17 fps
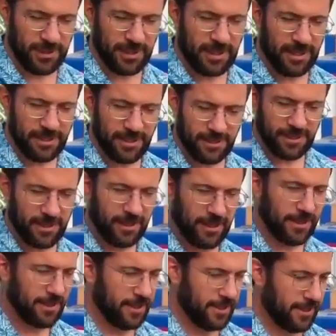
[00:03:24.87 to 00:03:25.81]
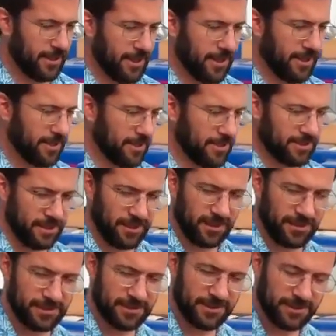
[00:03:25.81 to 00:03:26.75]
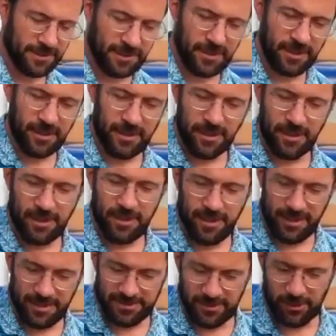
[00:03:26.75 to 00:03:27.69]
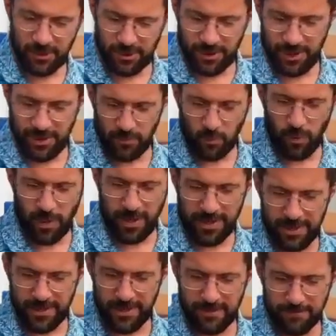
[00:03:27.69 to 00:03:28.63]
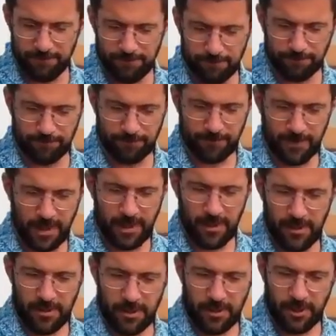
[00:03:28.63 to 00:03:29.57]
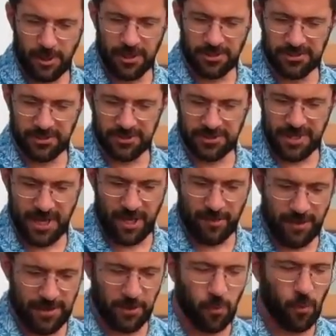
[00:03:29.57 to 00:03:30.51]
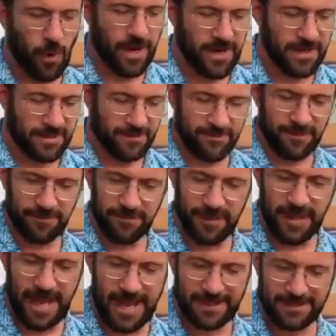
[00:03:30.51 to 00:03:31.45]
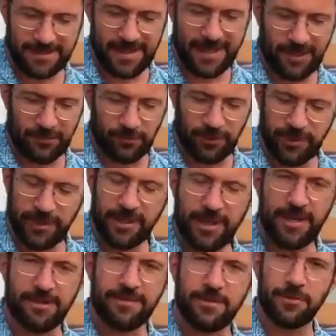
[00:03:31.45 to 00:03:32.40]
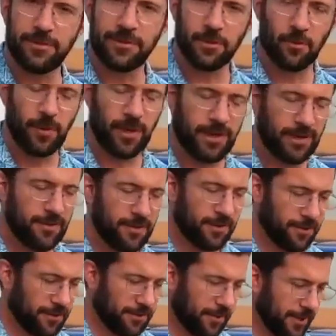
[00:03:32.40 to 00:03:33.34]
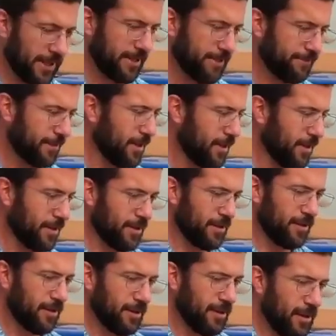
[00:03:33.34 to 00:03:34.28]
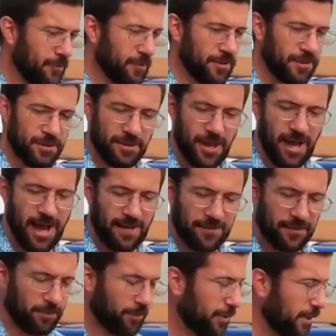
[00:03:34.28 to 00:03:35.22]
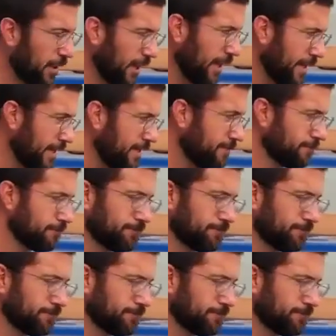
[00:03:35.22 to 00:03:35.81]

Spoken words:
again and again and again until it's good and wetted. You can also tell by the weight of the flats, they get really heavy when they're wetted thoroughly. When they're not, they're pretty light.